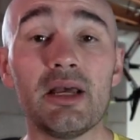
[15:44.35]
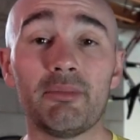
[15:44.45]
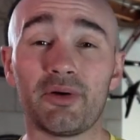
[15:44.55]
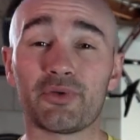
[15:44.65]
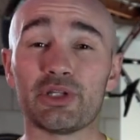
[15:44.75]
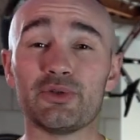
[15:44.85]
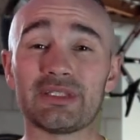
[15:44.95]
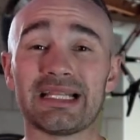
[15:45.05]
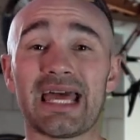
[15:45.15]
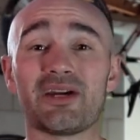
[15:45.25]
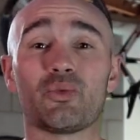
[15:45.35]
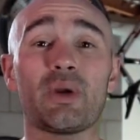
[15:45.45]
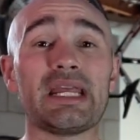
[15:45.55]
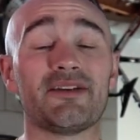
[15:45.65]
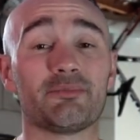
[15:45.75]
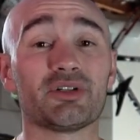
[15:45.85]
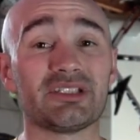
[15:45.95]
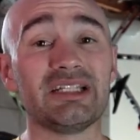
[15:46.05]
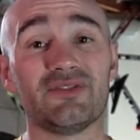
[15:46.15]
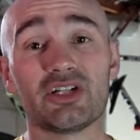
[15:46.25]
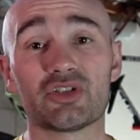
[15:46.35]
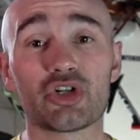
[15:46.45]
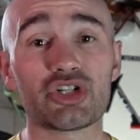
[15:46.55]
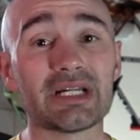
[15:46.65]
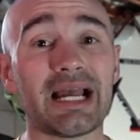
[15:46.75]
But if we're using that in rate of perceived exertion,